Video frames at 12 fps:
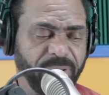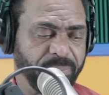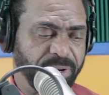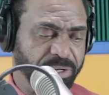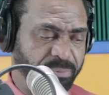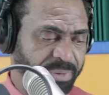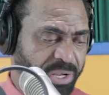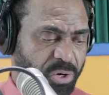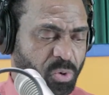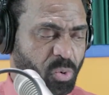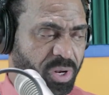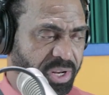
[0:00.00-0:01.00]
people in
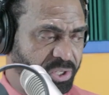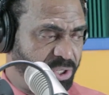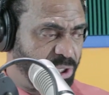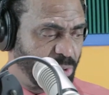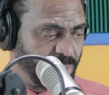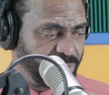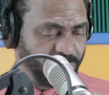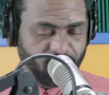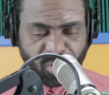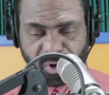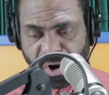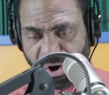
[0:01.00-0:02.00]
Tobago who are listening to us
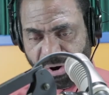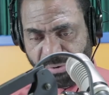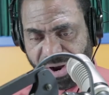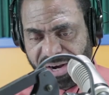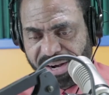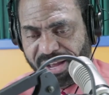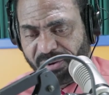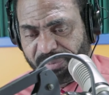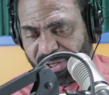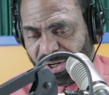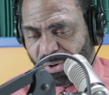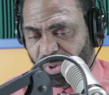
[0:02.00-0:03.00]
talk right now,
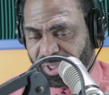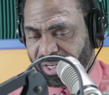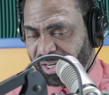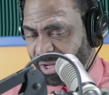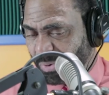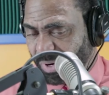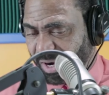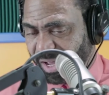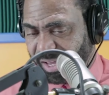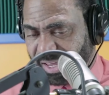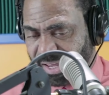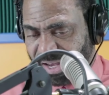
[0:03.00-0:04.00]
Miss Lois, and going
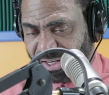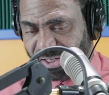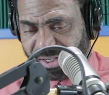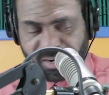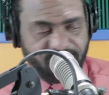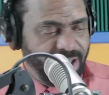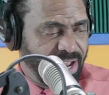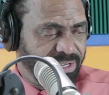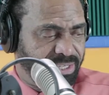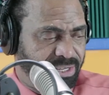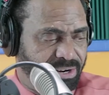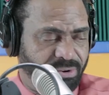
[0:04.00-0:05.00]
like, yes, the
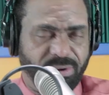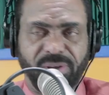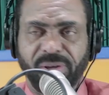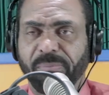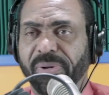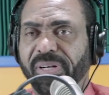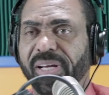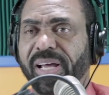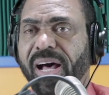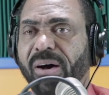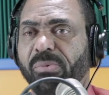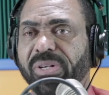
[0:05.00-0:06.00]
grass growing, but the
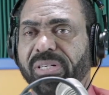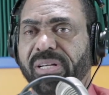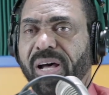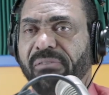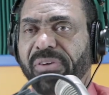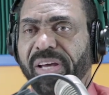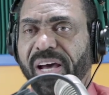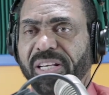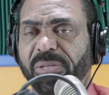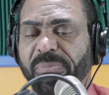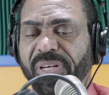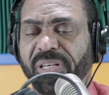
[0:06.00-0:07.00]
cow is starving. I
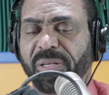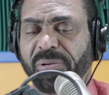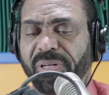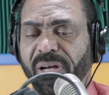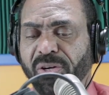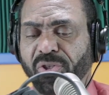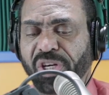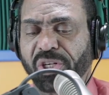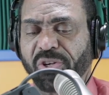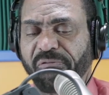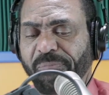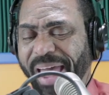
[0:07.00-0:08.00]
speak not
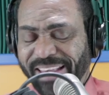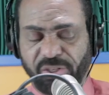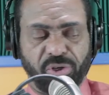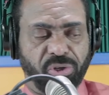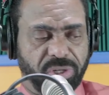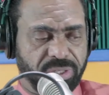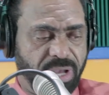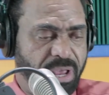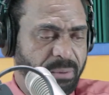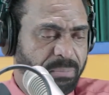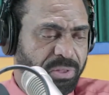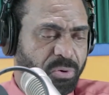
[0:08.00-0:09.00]
just of passengers,
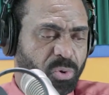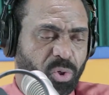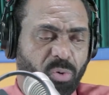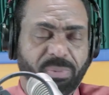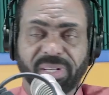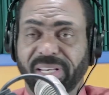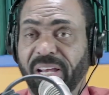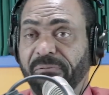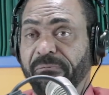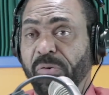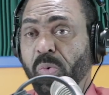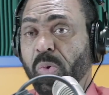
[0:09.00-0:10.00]
but those who must get
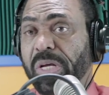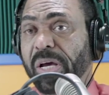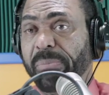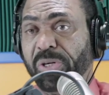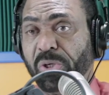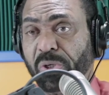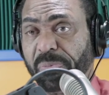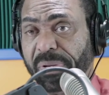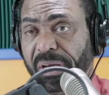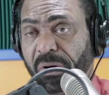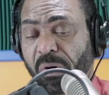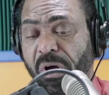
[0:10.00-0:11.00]
food coming to
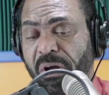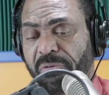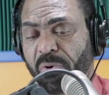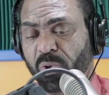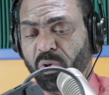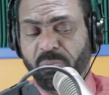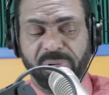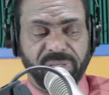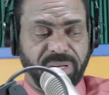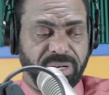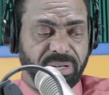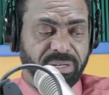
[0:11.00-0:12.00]
Tobago, yes. Those who must
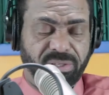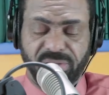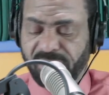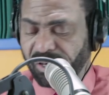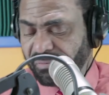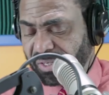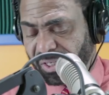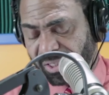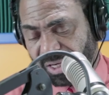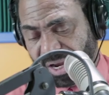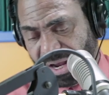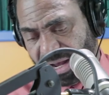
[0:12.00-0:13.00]
get goods and
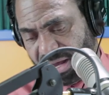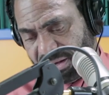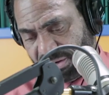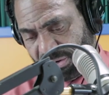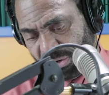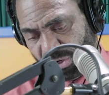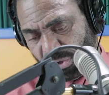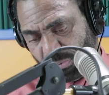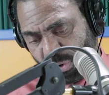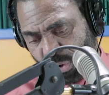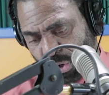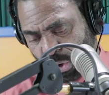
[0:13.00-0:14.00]
services,
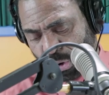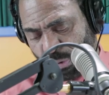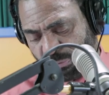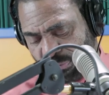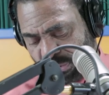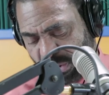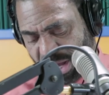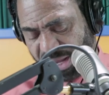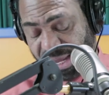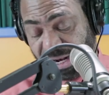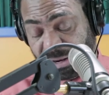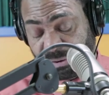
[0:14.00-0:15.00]

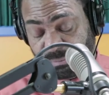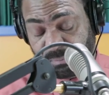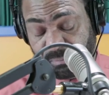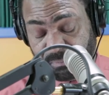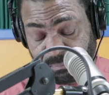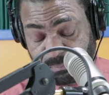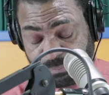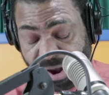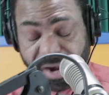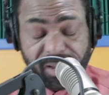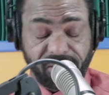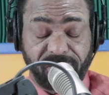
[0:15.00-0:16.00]
getting
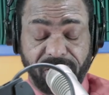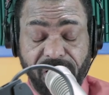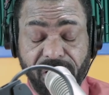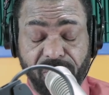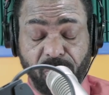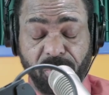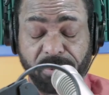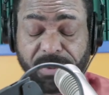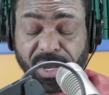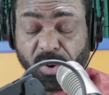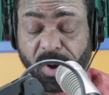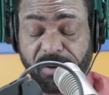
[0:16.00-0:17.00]
products to
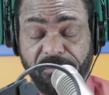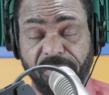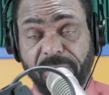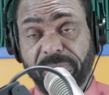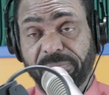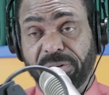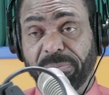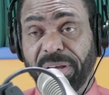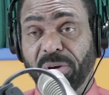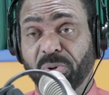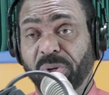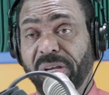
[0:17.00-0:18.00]
Tobago and from
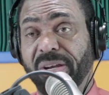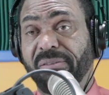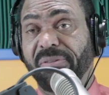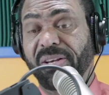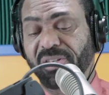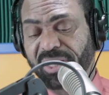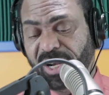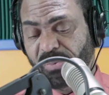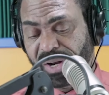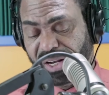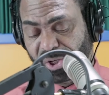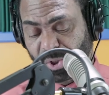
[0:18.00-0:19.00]
Tobago to here. And they're saying,
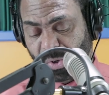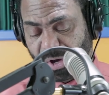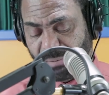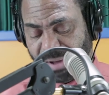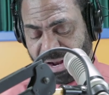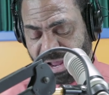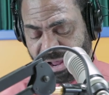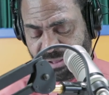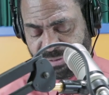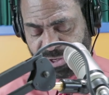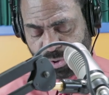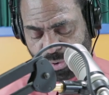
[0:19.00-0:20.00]
well, let's talk about
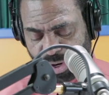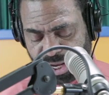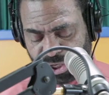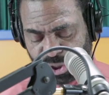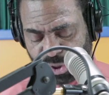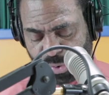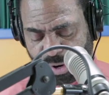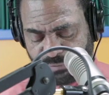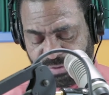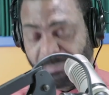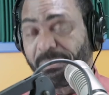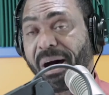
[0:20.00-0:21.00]
this whole issue
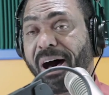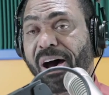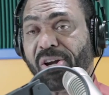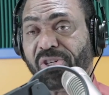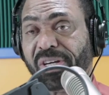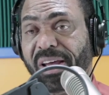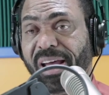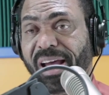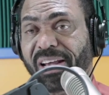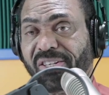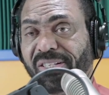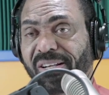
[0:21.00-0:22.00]
of the barge
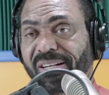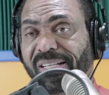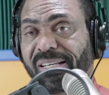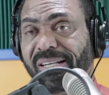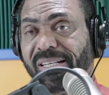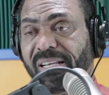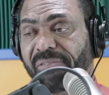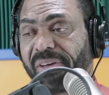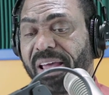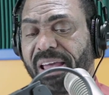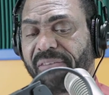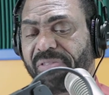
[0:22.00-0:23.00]
as an alternative.
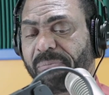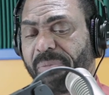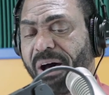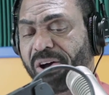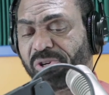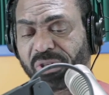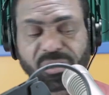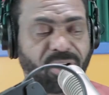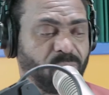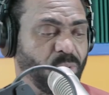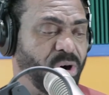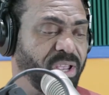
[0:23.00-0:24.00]
If the barge is
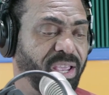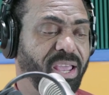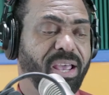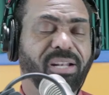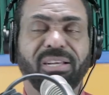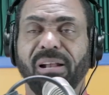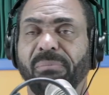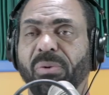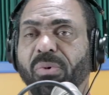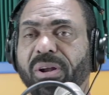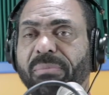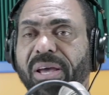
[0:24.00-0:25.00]
not working, tell me,
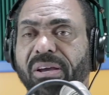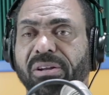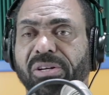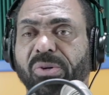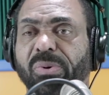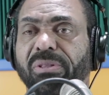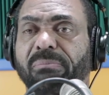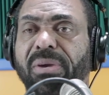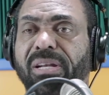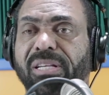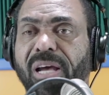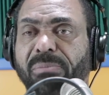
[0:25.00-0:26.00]
what am I going to do in the
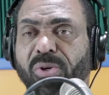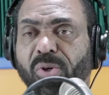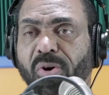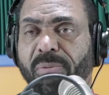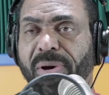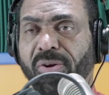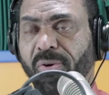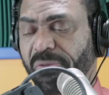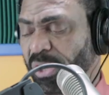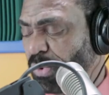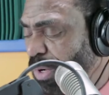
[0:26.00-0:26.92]
meantime? You talk about all these